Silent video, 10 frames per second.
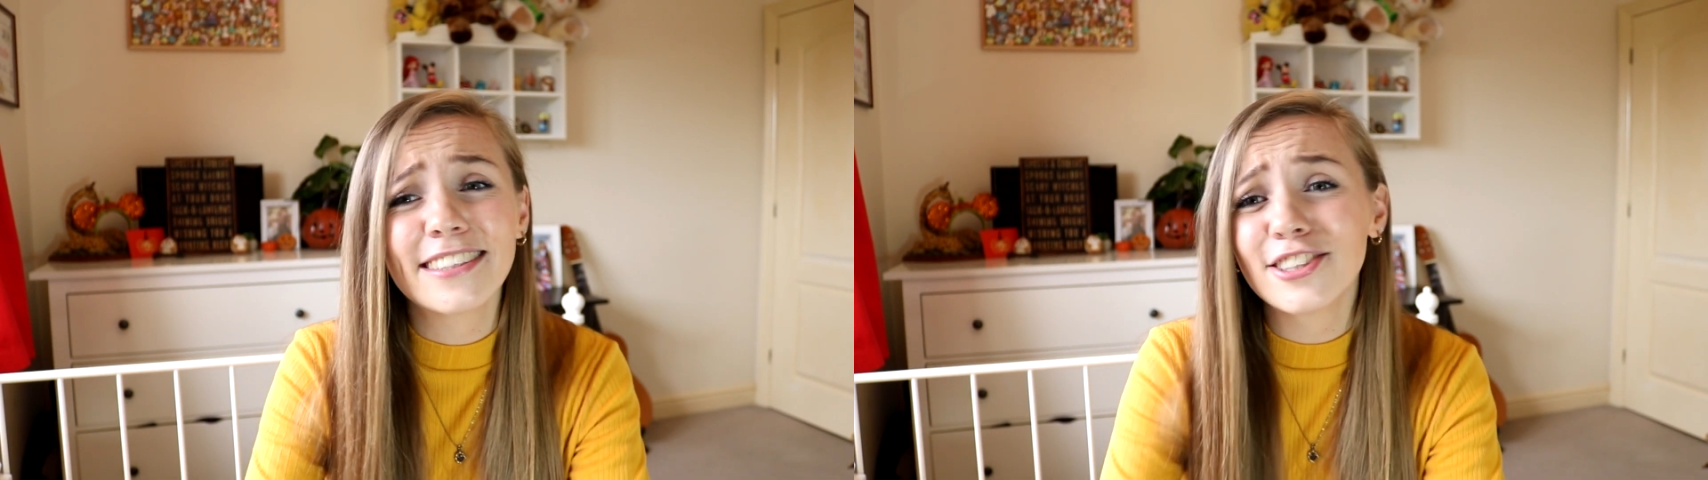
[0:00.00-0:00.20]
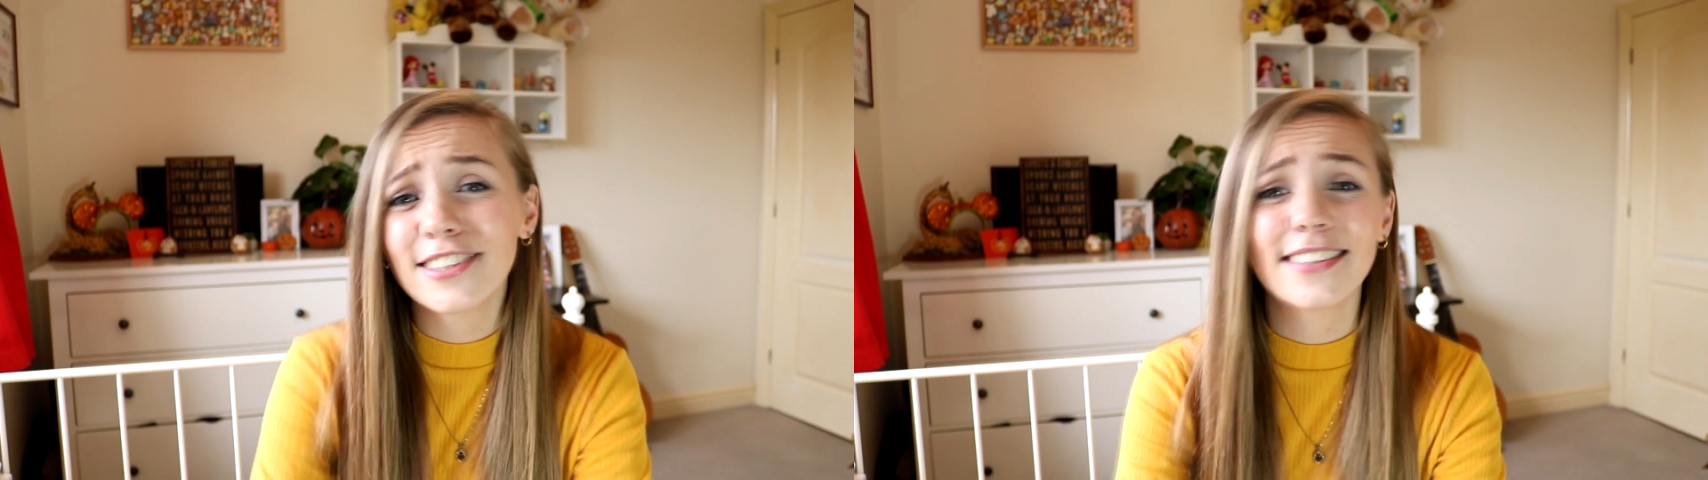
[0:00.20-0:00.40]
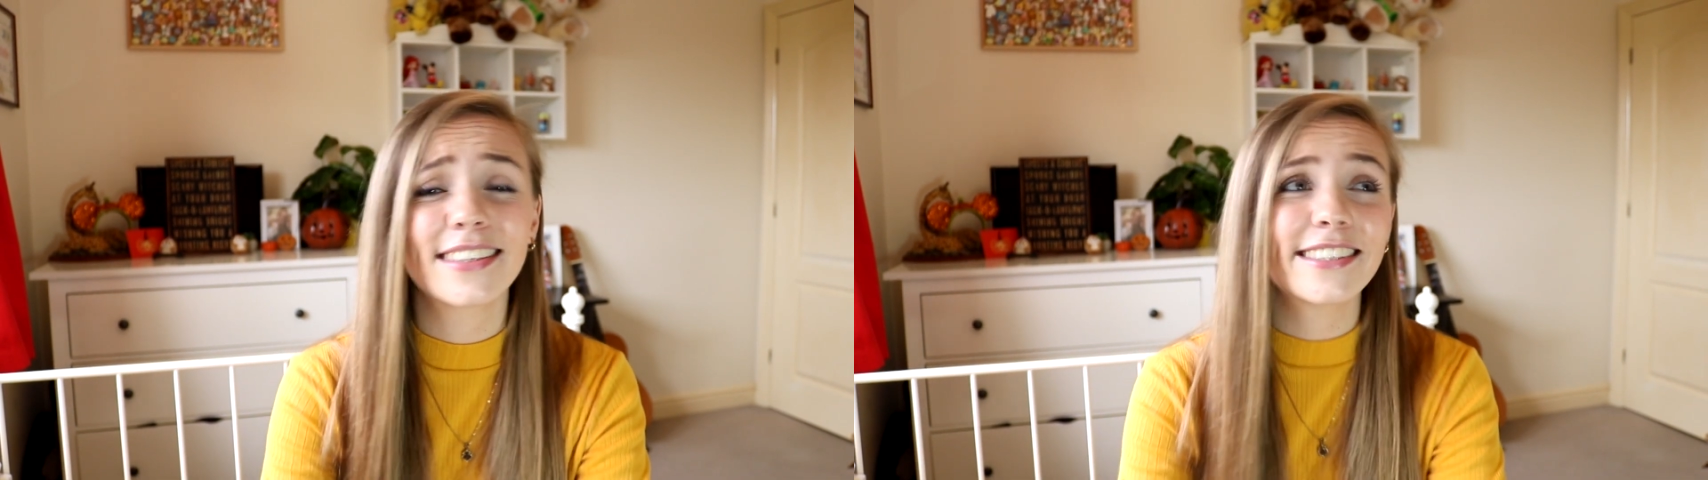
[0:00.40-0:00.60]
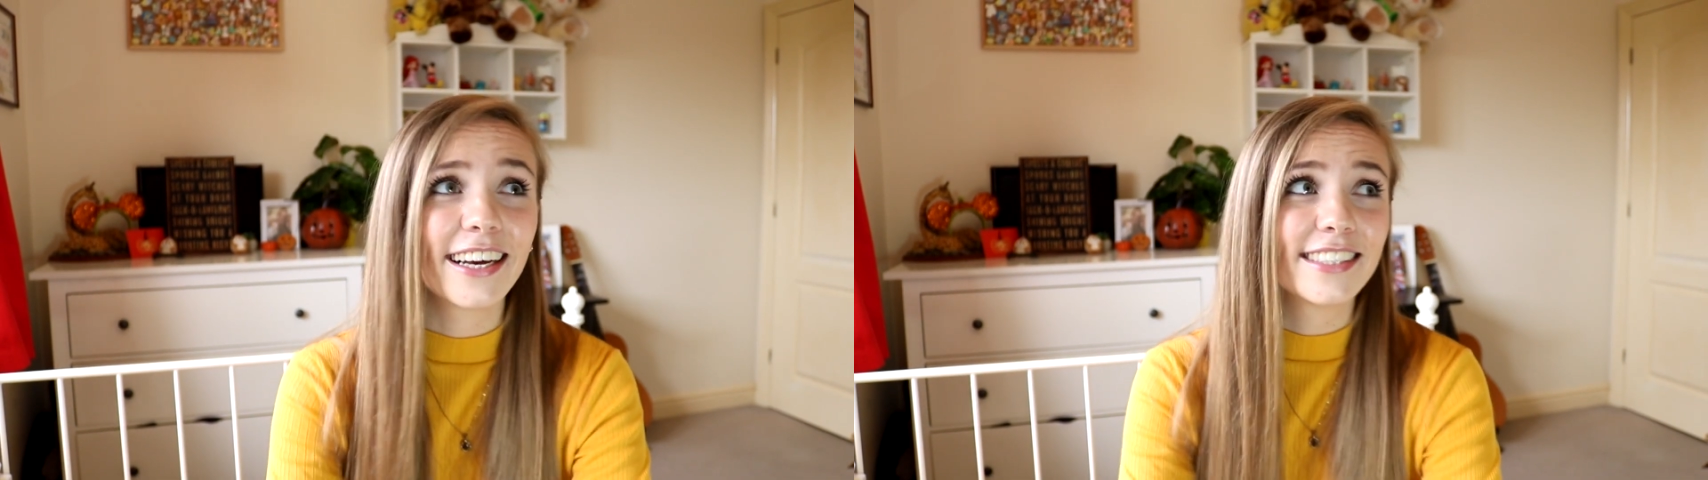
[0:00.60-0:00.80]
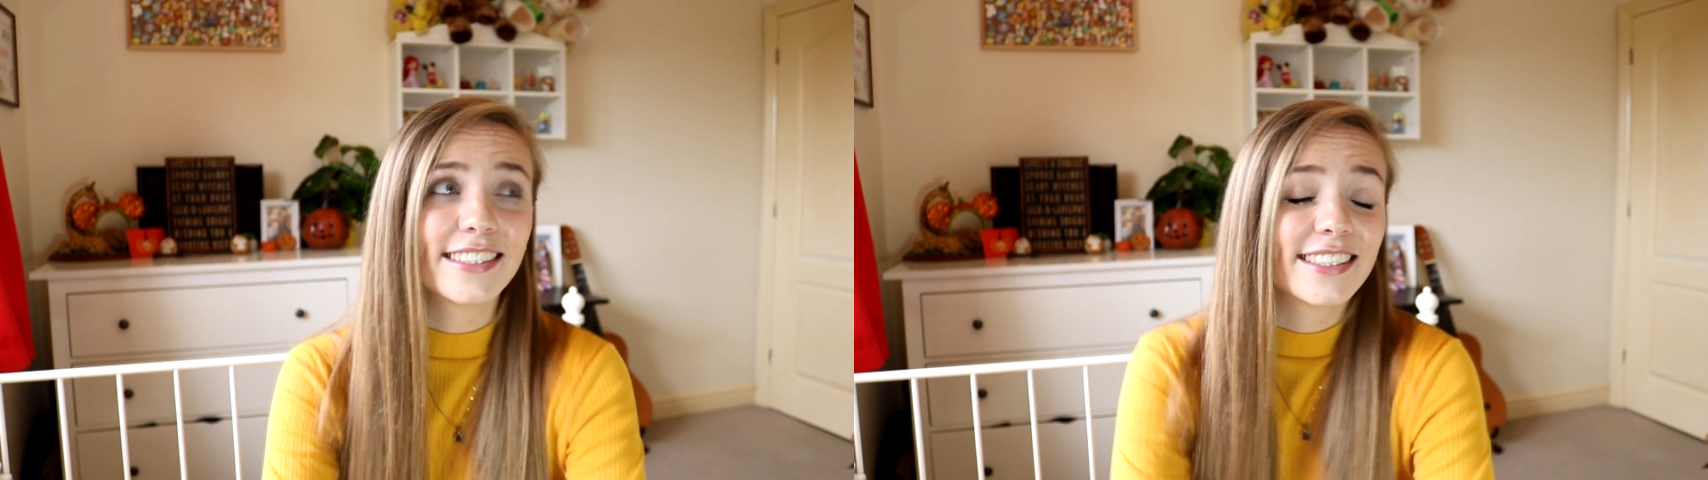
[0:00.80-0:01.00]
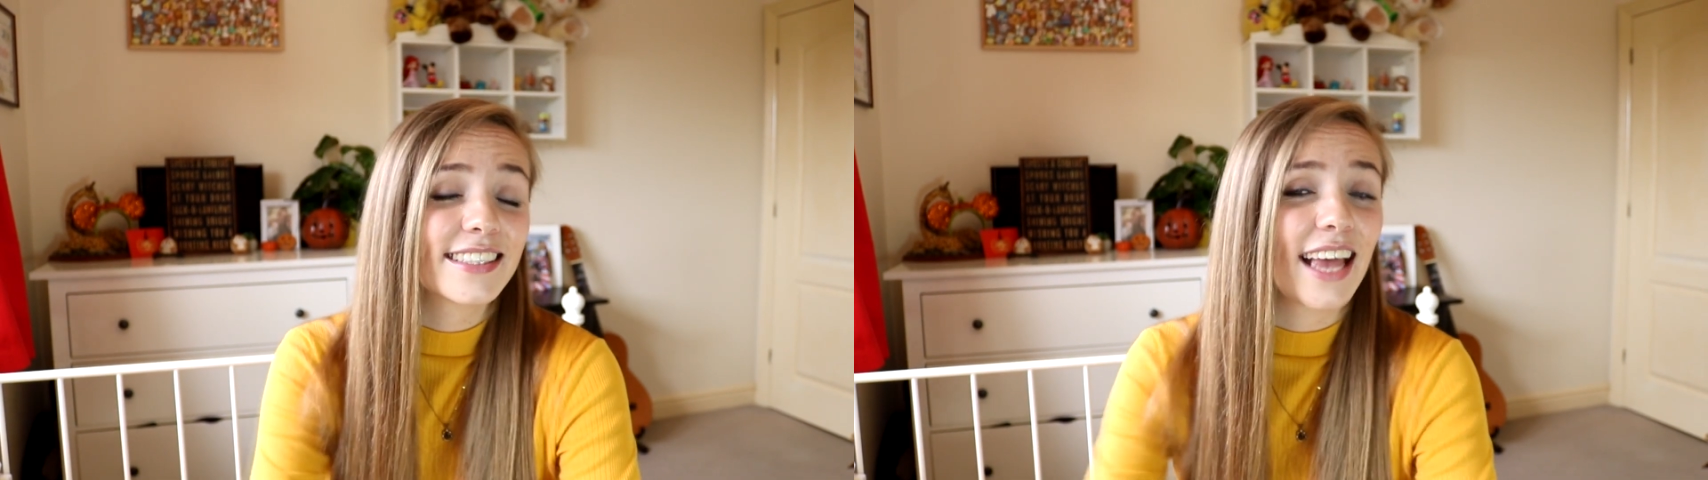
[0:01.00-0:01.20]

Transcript: just as excited as